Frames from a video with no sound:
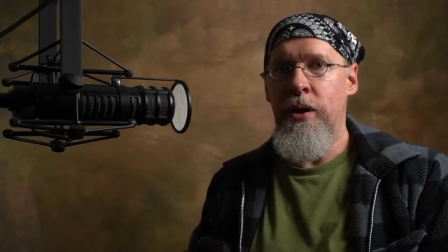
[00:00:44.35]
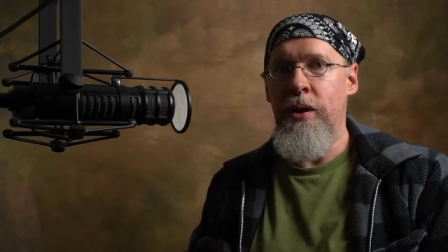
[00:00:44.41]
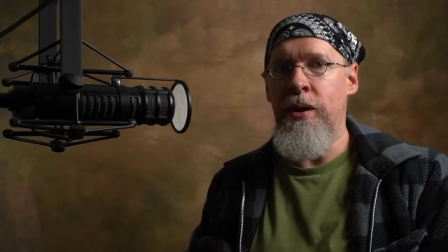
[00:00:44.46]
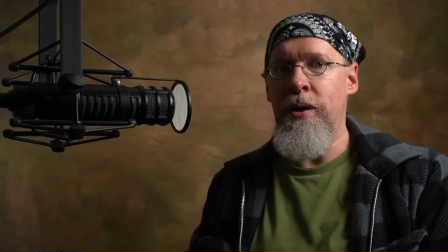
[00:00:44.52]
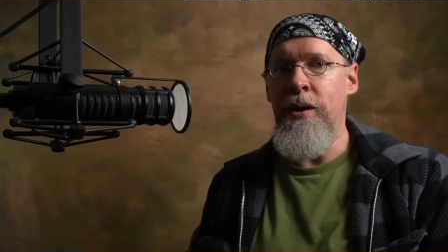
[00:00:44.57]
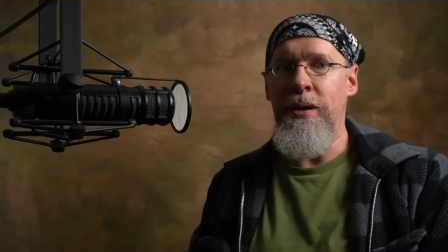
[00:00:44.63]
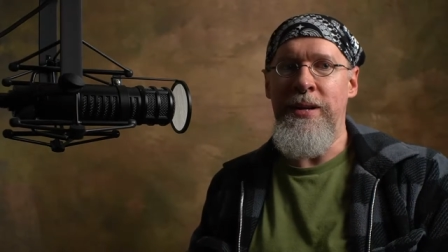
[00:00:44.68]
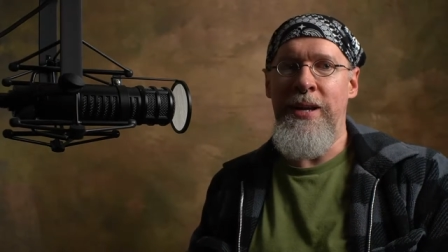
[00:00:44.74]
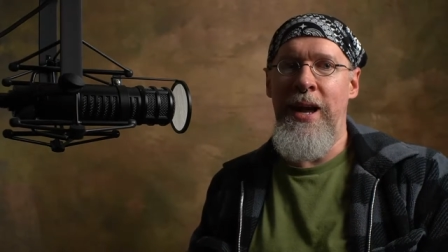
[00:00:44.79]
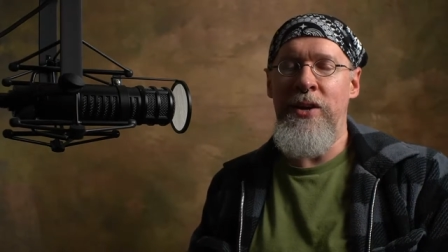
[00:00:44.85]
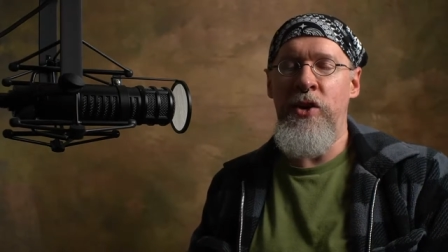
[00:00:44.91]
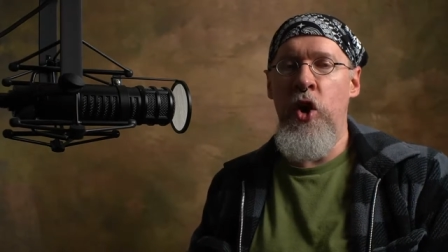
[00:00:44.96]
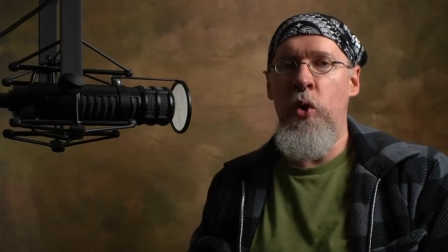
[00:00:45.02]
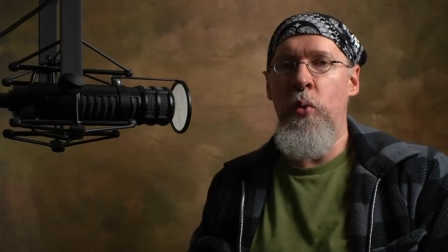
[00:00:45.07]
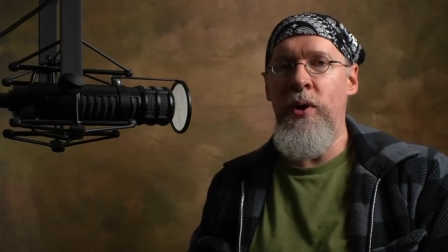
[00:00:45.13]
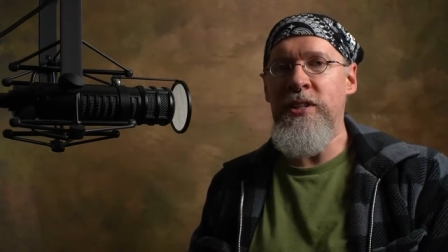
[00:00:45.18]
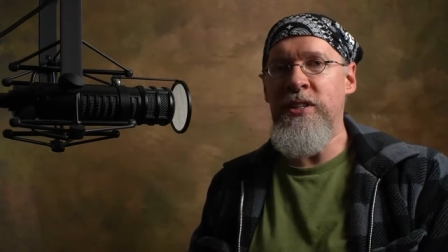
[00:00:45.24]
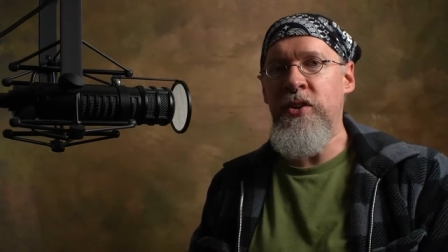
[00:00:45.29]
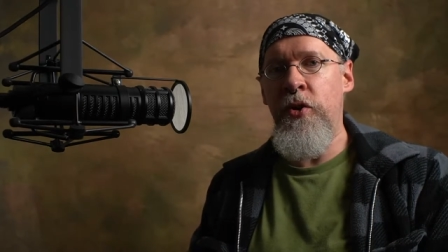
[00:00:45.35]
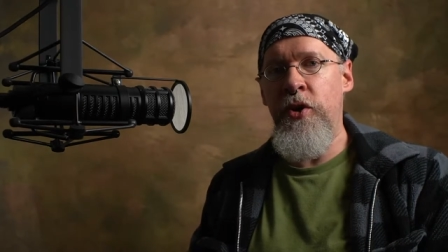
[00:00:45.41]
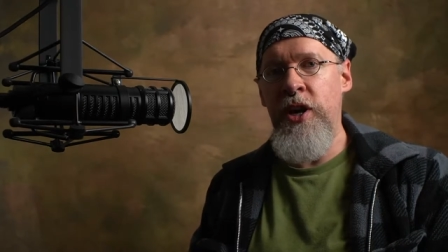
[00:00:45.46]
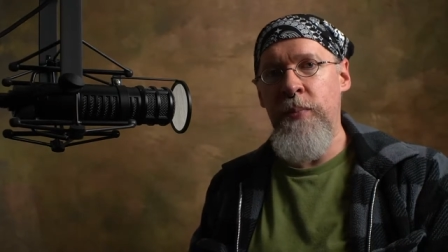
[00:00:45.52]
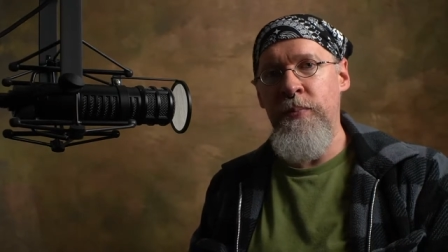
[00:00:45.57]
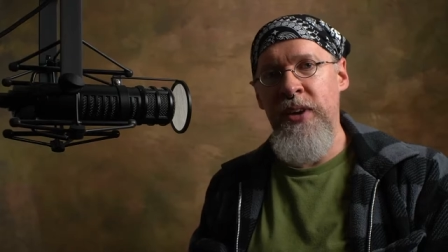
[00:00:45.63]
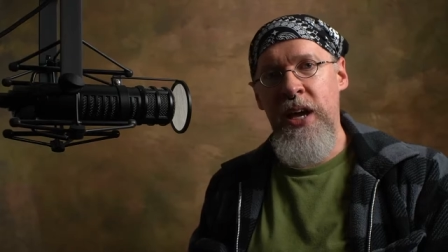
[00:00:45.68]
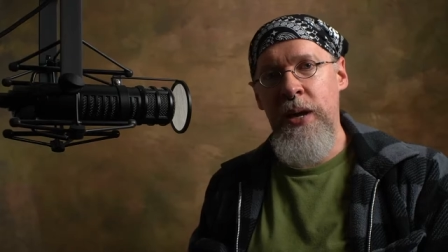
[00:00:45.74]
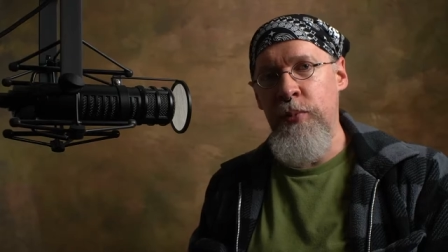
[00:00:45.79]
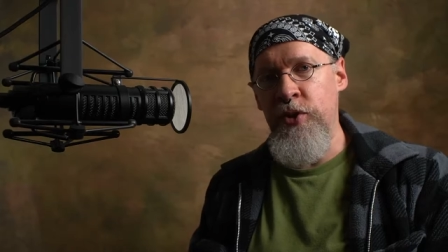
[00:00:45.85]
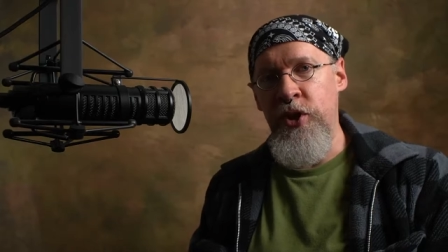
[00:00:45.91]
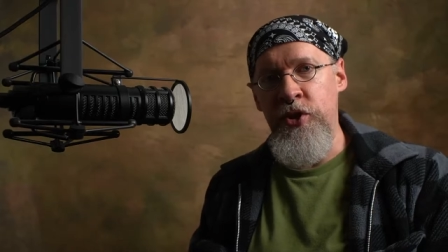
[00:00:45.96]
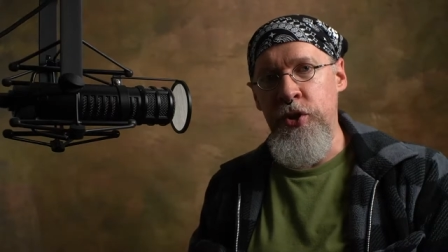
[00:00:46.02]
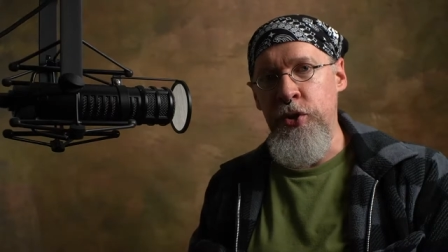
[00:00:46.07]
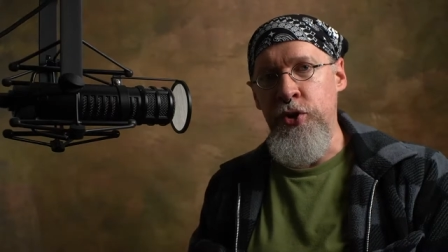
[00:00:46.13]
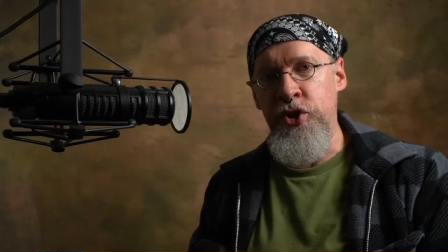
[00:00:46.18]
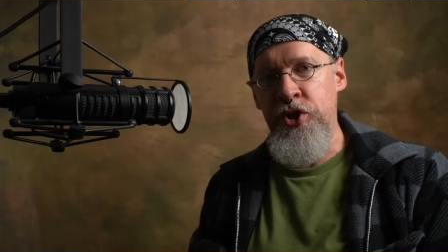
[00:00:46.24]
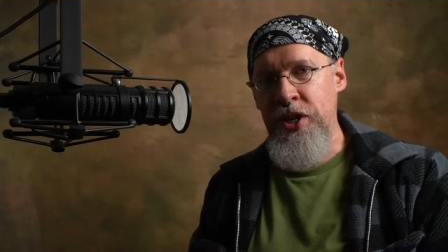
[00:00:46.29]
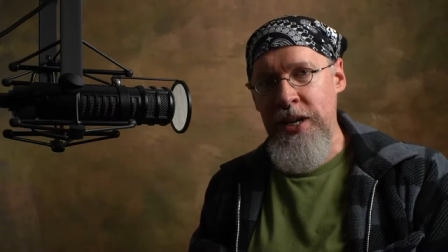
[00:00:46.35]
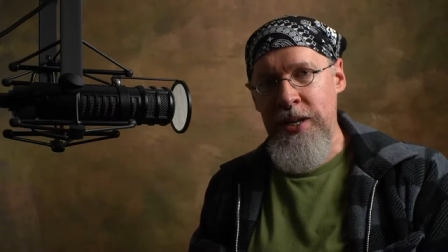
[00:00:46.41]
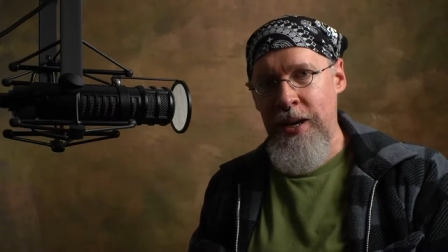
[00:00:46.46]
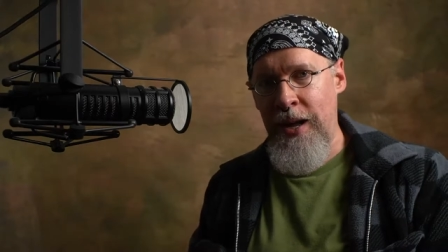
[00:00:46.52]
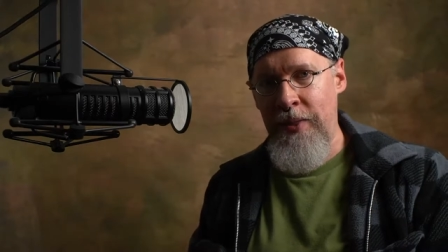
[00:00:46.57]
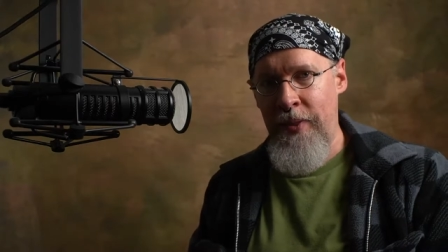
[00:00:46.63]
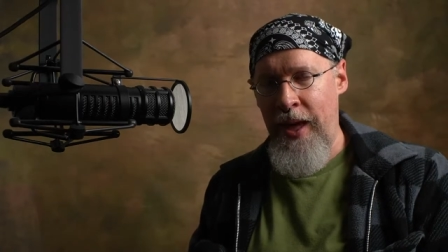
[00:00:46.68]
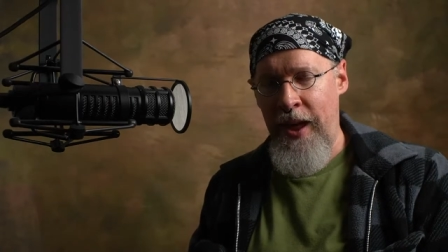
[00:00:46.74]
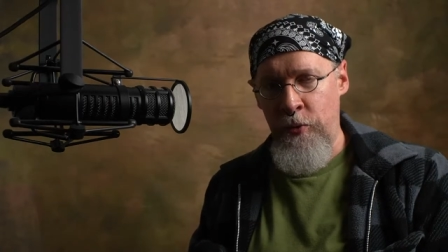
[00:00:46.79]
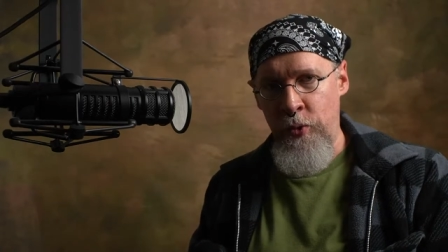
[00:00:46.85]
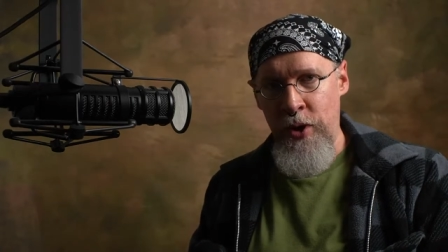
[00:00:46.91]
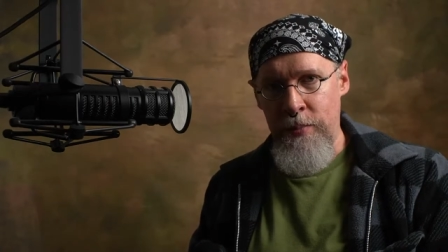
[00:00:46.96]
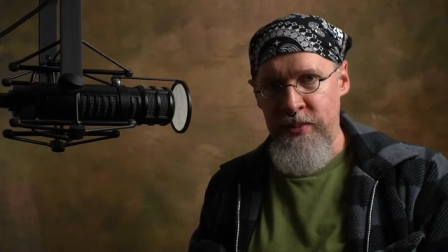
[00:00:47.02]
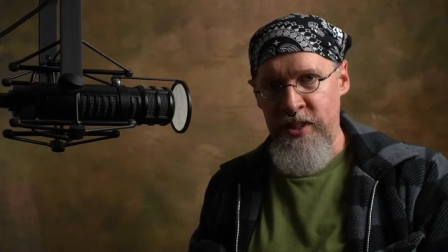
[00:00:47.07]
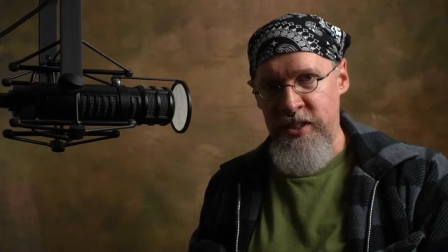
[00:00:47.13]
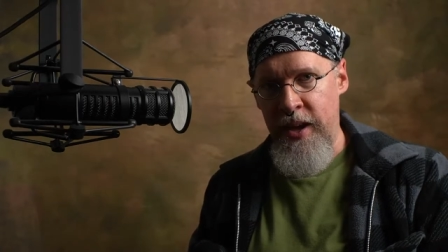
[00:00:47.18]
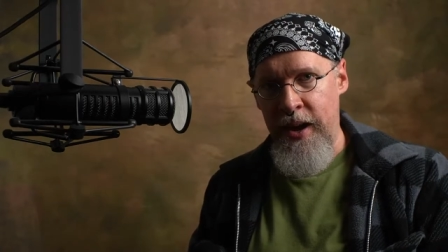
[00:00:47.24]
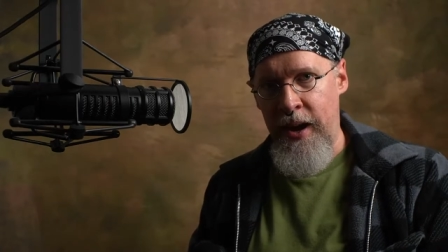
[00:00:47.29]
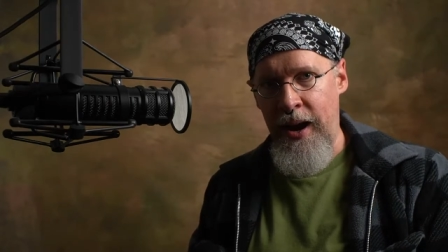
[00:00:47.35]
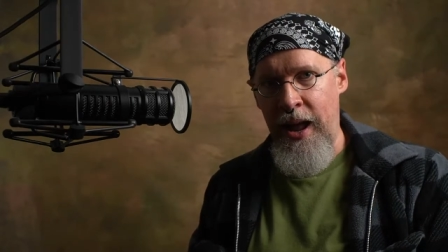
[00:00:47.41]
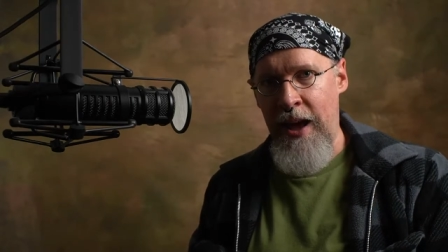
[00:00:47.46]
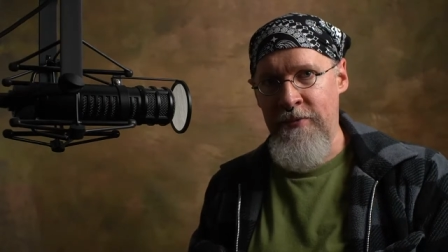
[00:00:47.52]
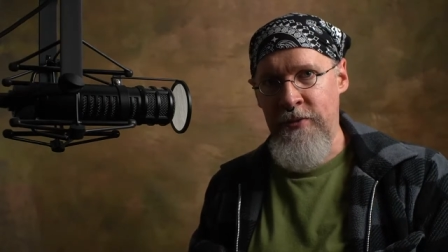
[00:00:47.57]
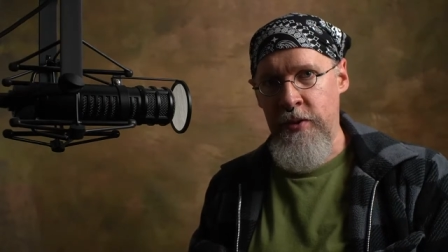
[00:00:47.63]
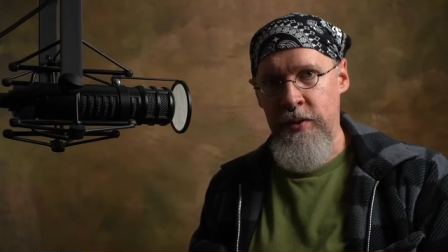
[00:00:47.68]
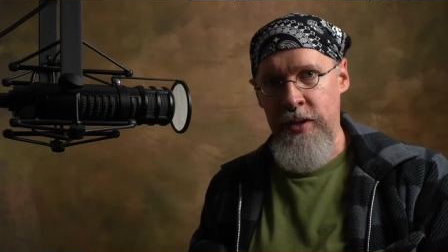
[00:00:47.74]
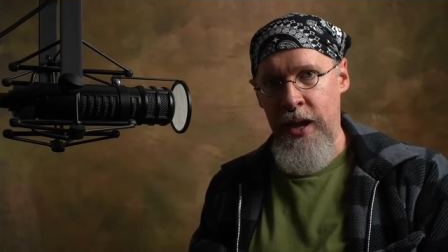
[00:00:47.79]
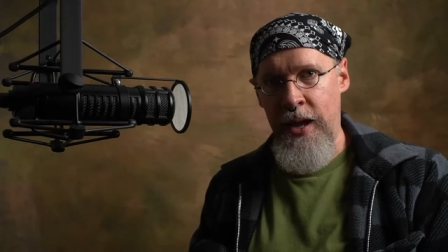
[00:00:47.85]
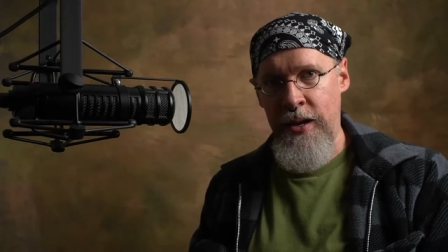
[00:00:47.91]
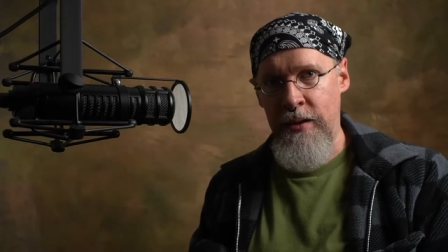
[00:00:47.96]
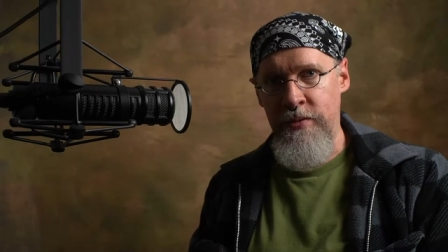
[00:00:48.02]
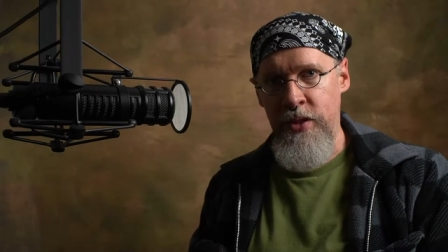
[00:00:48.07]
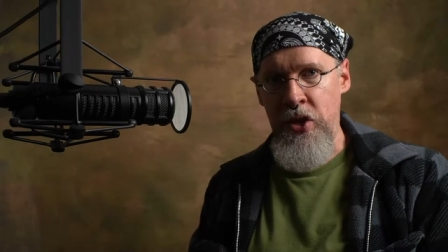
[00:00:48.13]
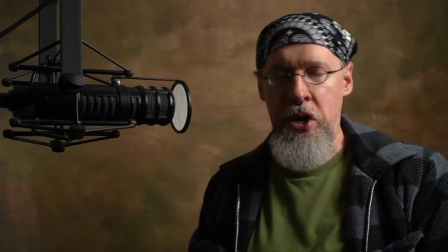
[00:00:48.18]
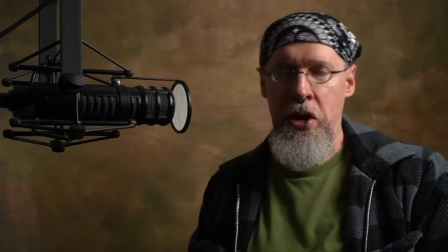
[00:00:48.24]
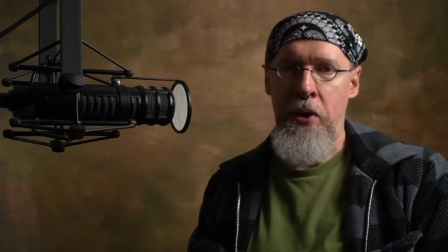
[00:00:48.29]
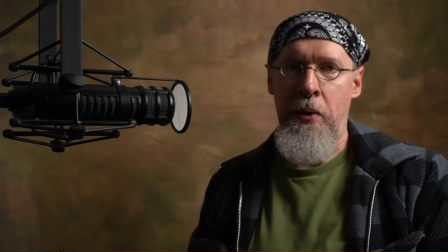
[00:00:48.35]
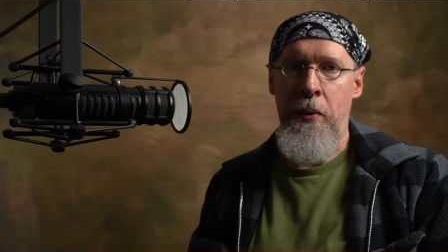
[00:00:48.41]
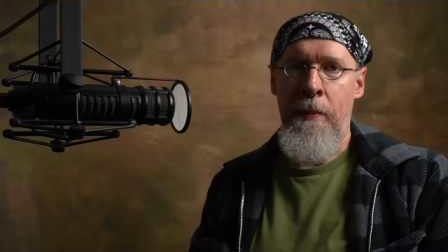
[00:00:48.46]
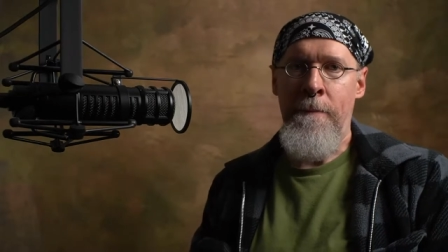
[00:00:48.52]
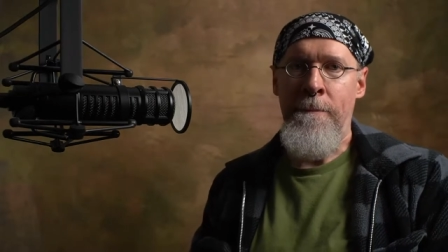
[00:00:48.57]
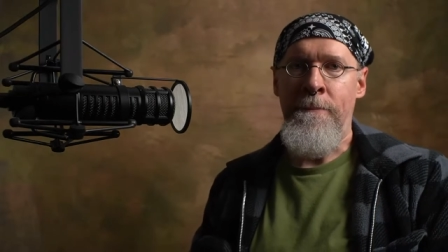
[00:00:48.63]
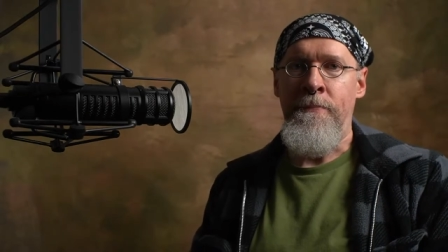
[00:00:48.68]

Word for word: uh, yeah, no one's going to be able to do shit on that website after the end of the year.